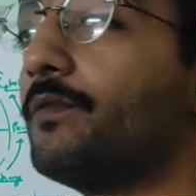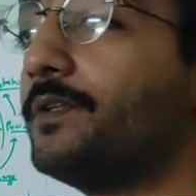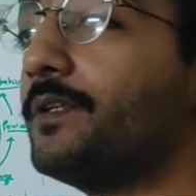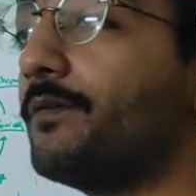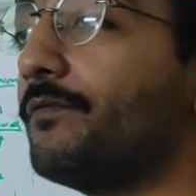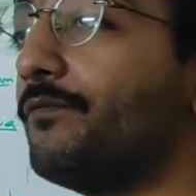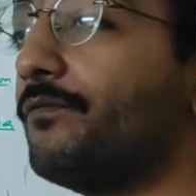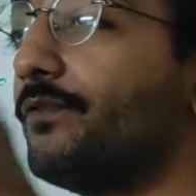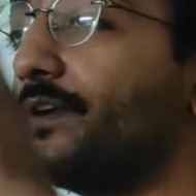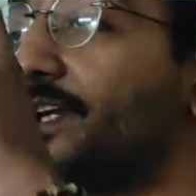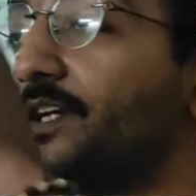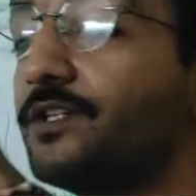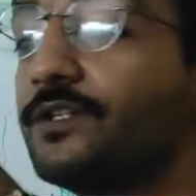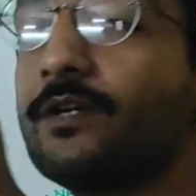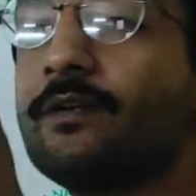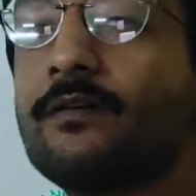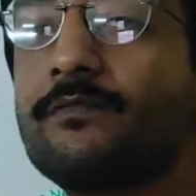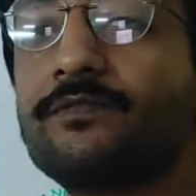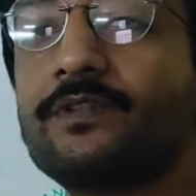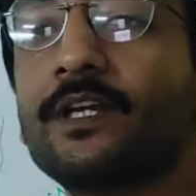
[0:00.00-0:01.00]
with a
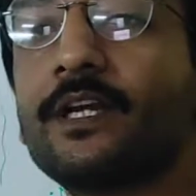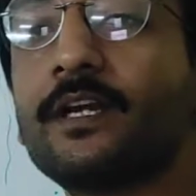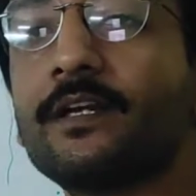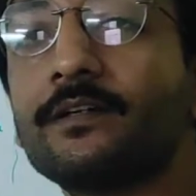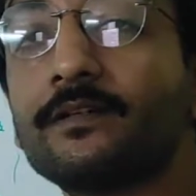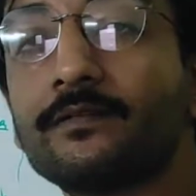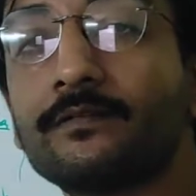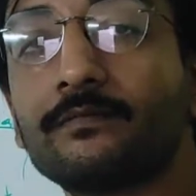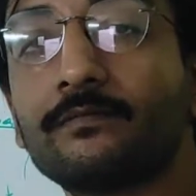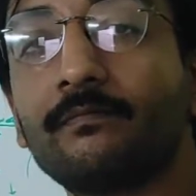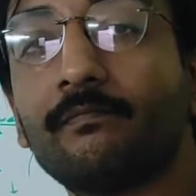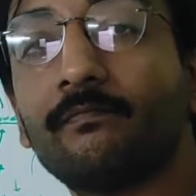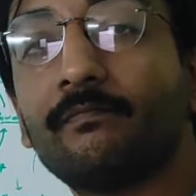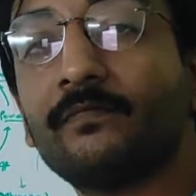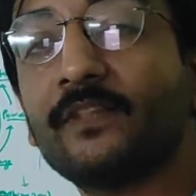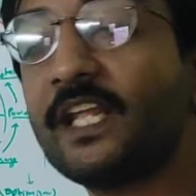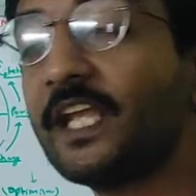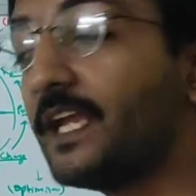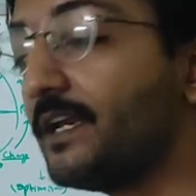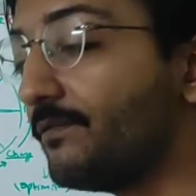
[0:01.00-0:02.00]
friction of seconds,
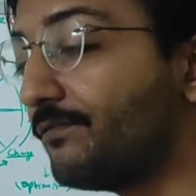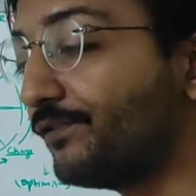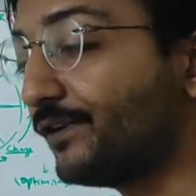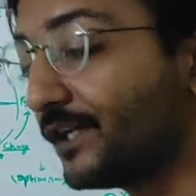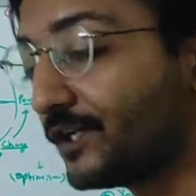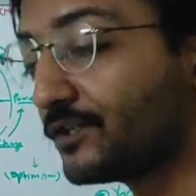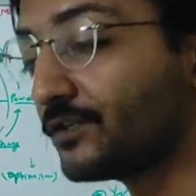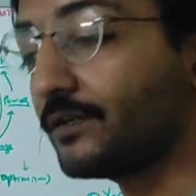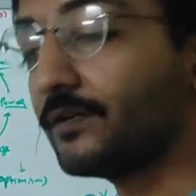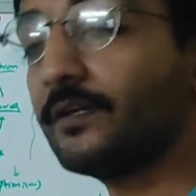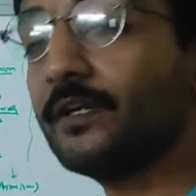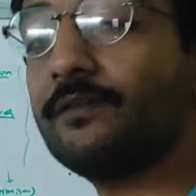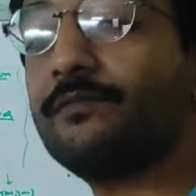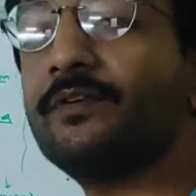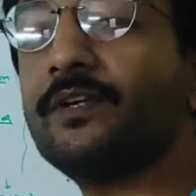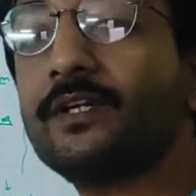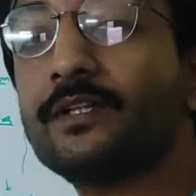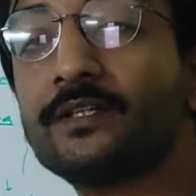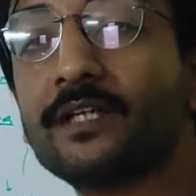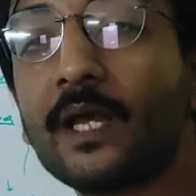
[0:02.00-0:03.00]
in friction if
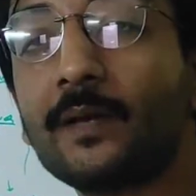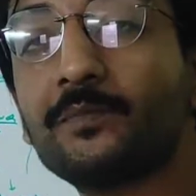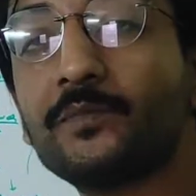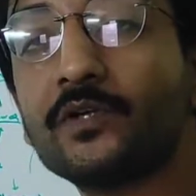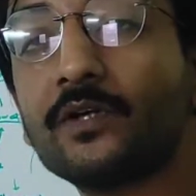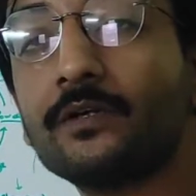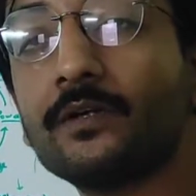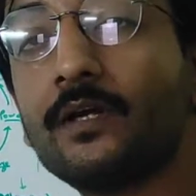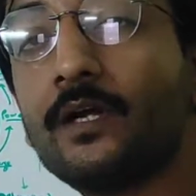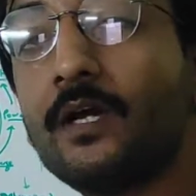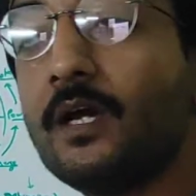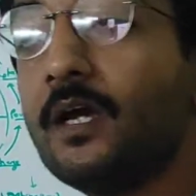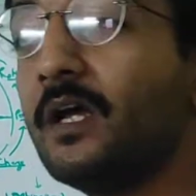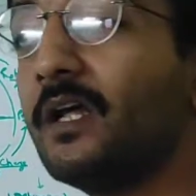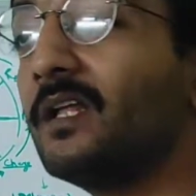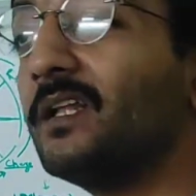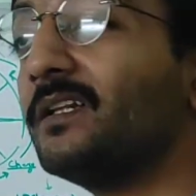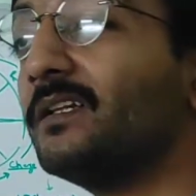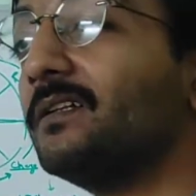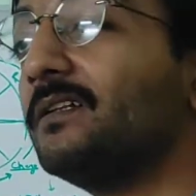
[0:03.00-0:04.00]
it is captured,
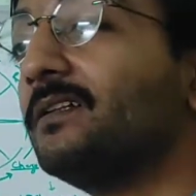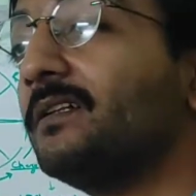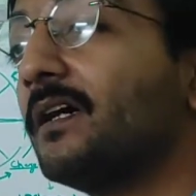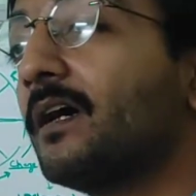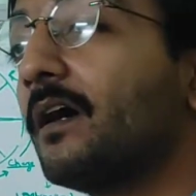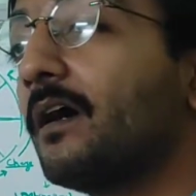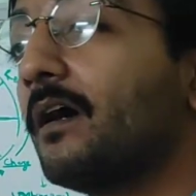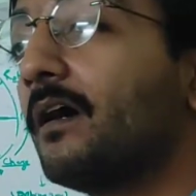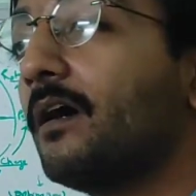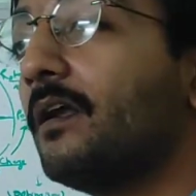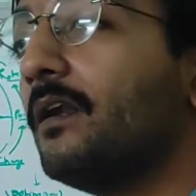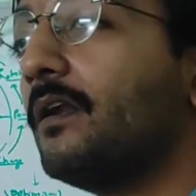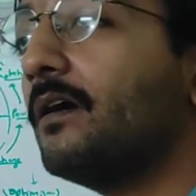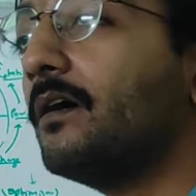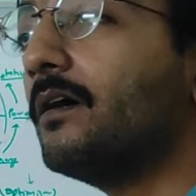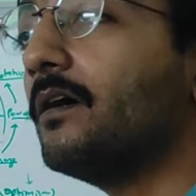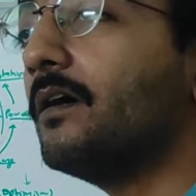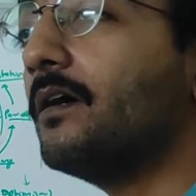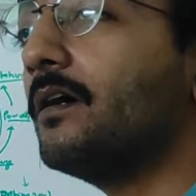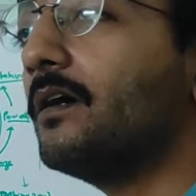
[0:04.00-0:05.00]
the
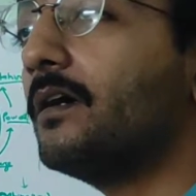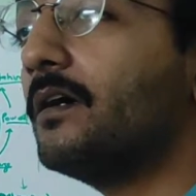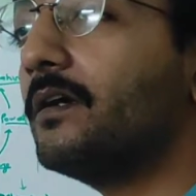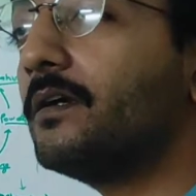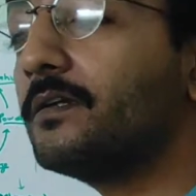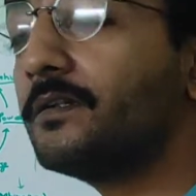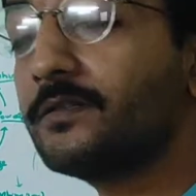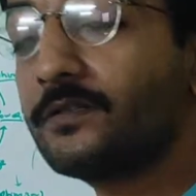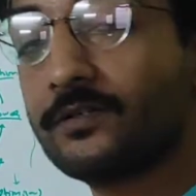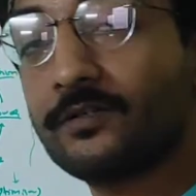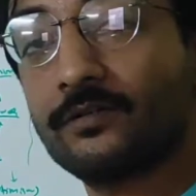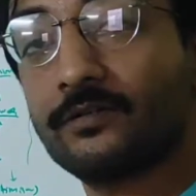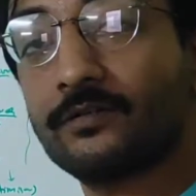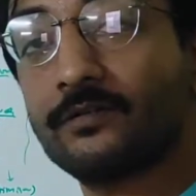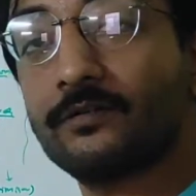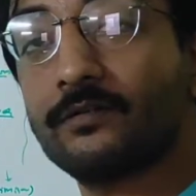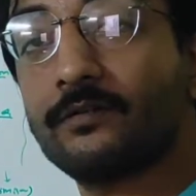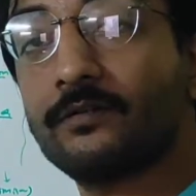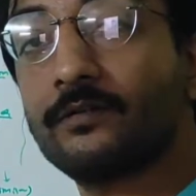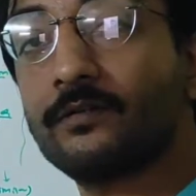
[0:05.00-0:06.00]
color,
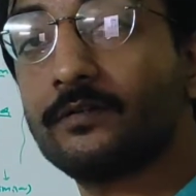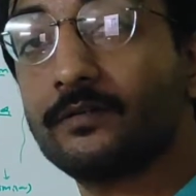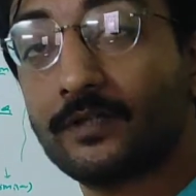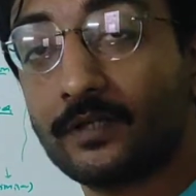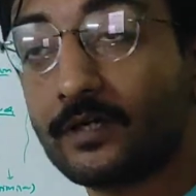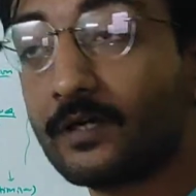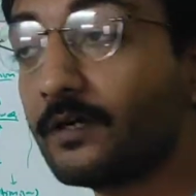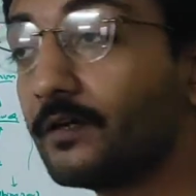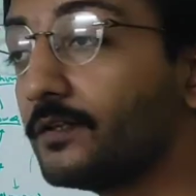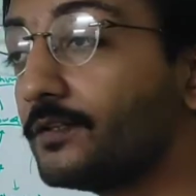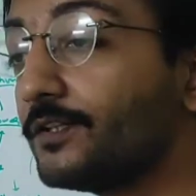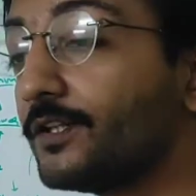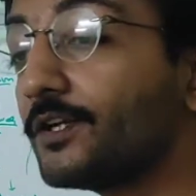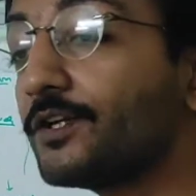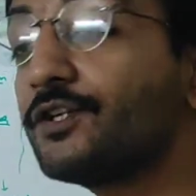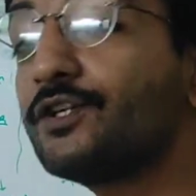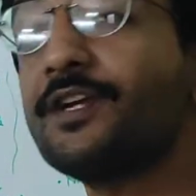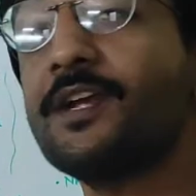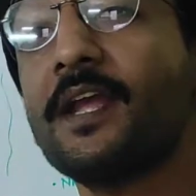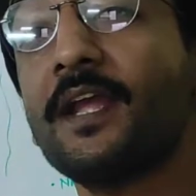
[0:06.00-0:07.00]
the
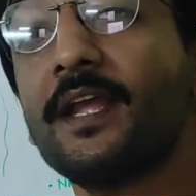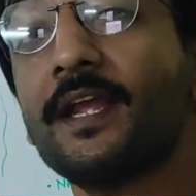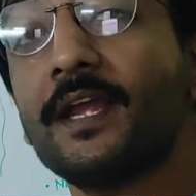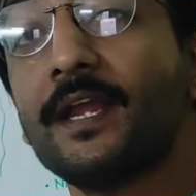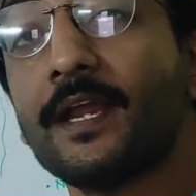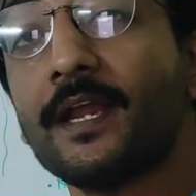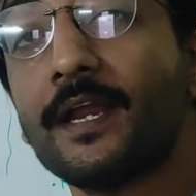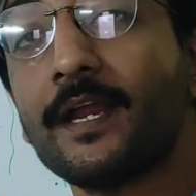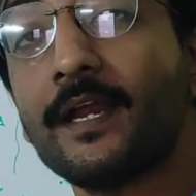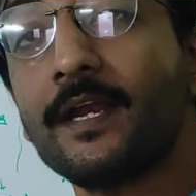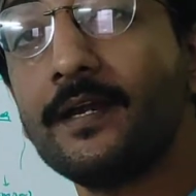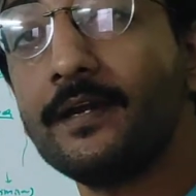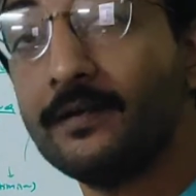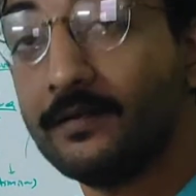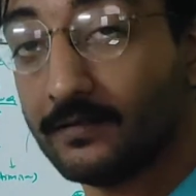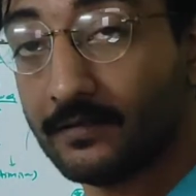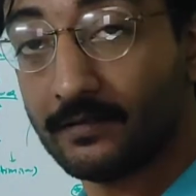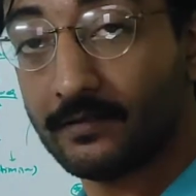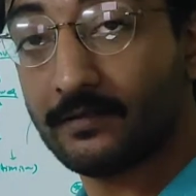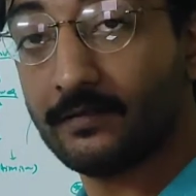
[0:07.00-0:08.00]
shade